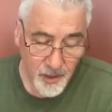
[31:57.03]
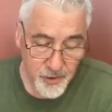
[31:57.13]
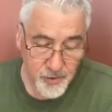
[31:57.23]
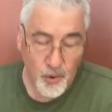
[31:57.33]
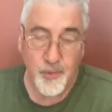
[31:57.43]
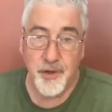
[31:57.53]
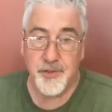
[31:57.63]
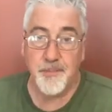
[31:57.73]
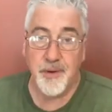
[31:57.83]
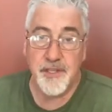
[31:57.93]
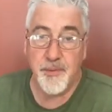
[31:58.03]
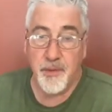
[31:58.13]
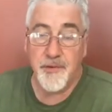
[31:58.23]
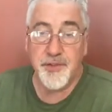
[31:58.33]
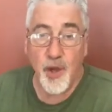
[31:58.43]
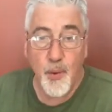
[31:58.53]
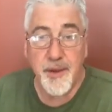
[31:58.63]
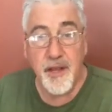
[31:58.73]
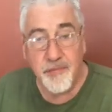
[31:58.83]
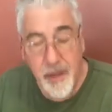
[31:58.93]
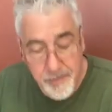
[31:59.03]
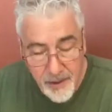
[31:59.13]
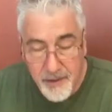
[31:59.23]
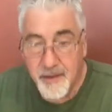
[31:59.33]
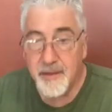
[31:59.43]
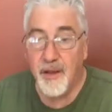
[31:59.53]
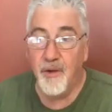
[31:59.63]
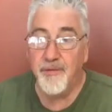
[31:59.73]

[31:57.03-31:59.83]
So there's a principle of sowing and reaping, you know,